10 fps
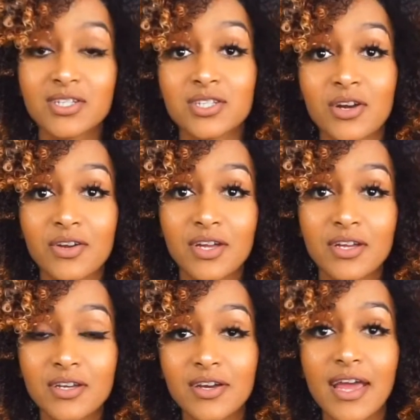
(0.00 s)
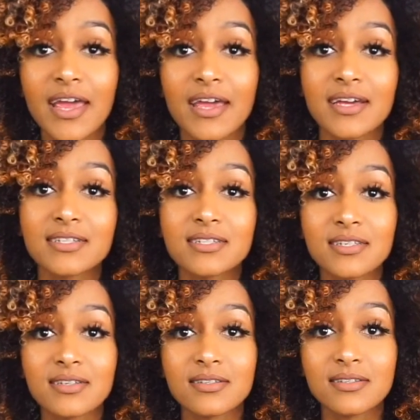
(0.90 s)
Shari here, and
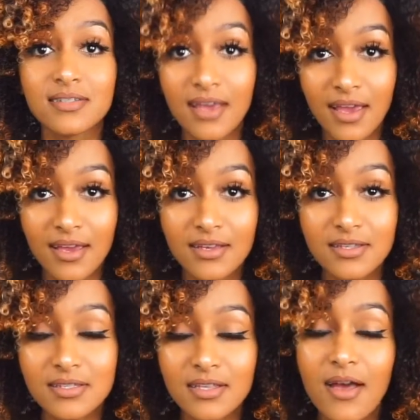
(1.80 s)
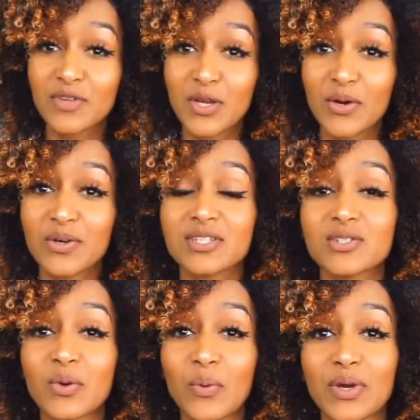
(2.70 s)
today's video is
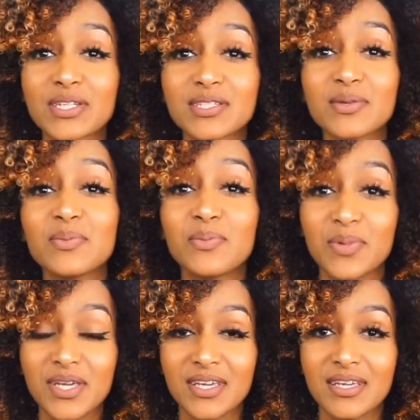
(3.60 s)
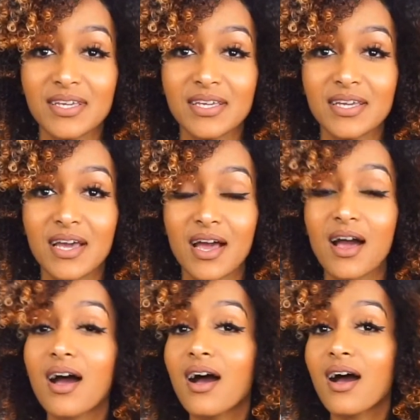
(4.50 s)
going to be
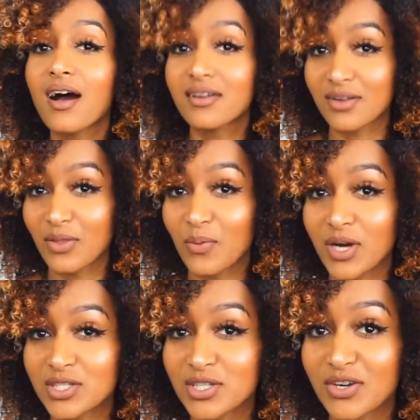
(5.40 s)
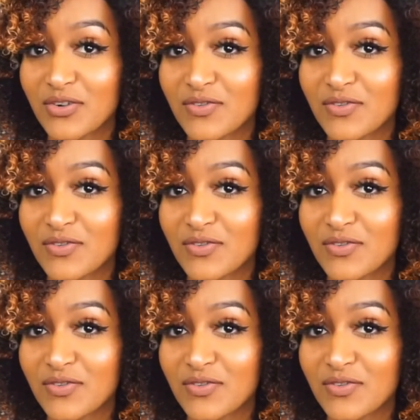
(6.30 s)
another wash and go